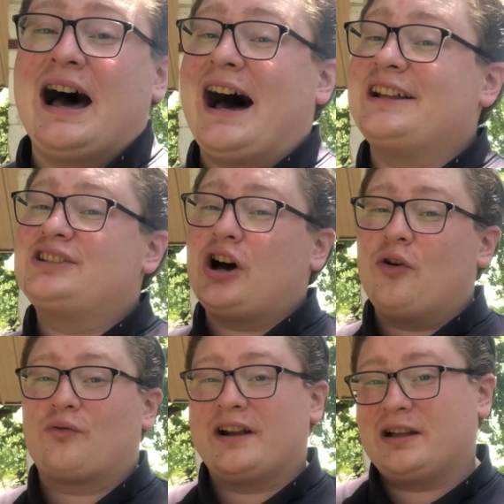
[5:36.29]
I
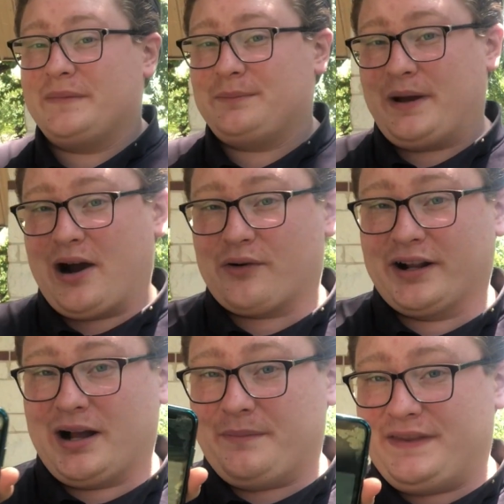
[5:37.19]
don't recommend
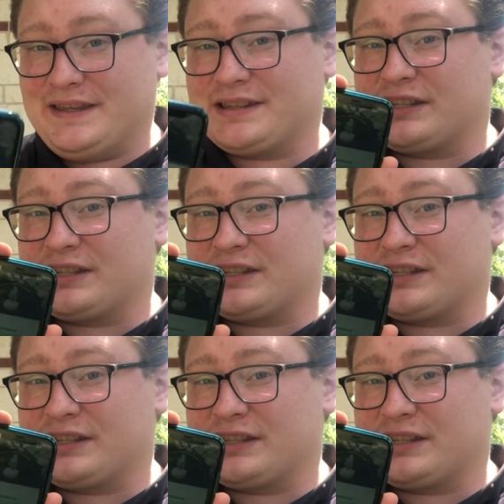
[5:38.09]
powering up this